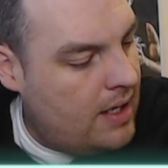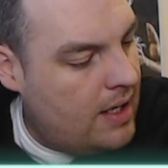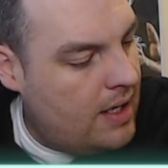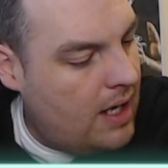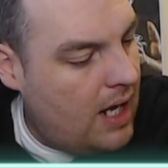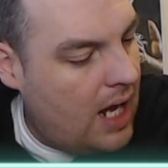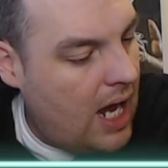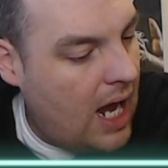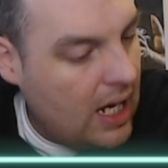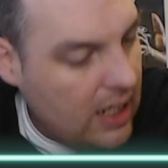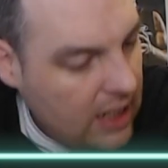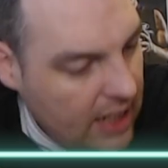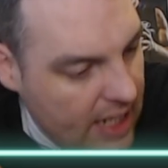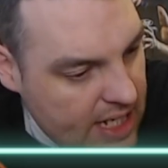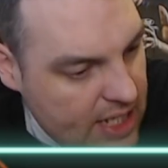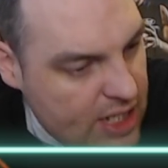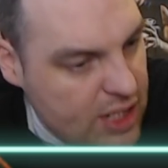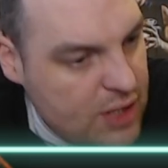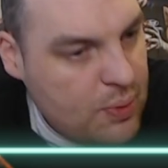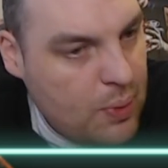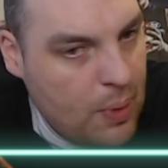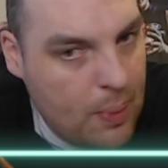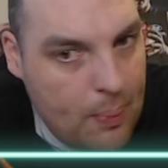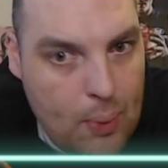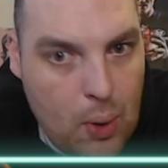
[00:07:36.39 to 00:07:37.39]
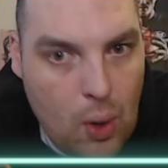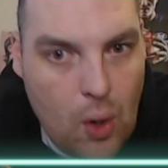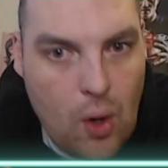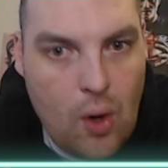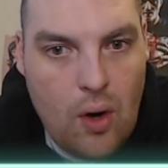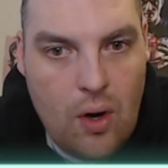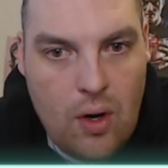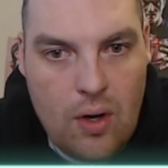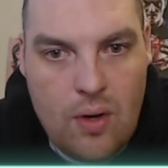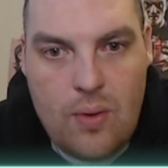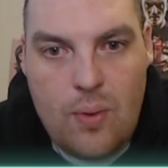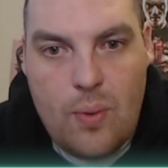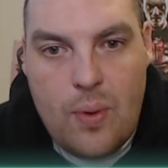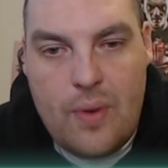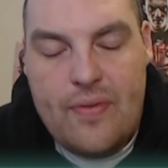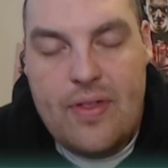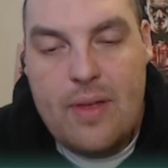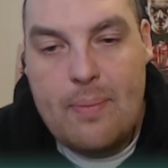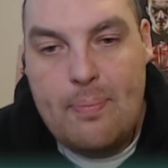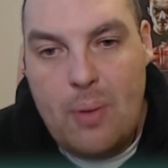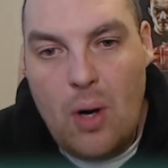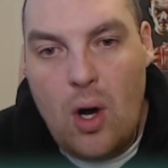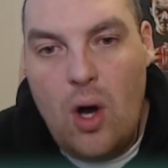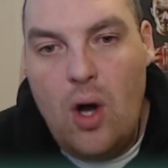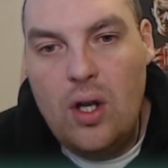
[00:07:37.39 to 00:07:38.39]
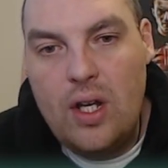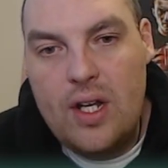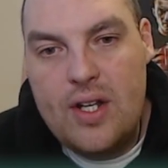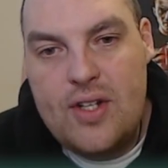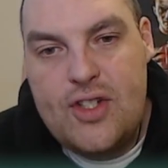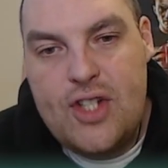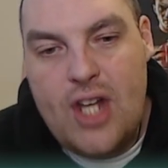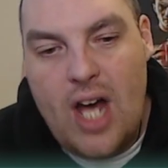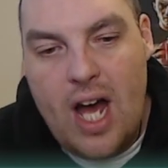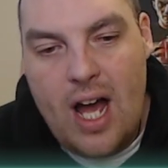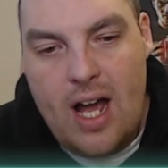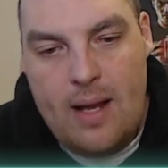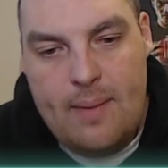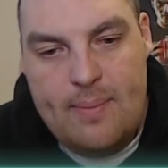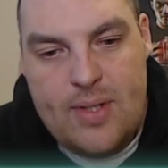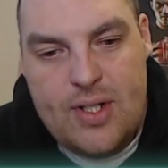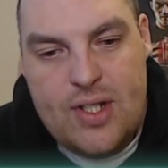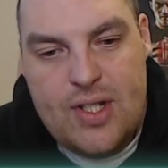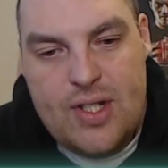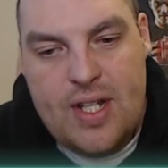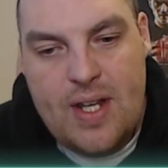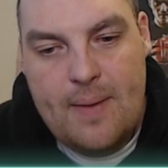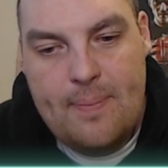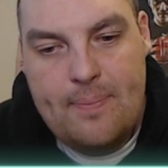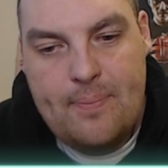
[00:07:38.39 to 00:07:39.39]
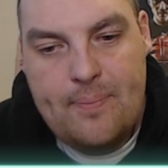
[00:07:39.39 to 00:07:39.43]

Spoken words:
Our leaders were poor with the ball at times,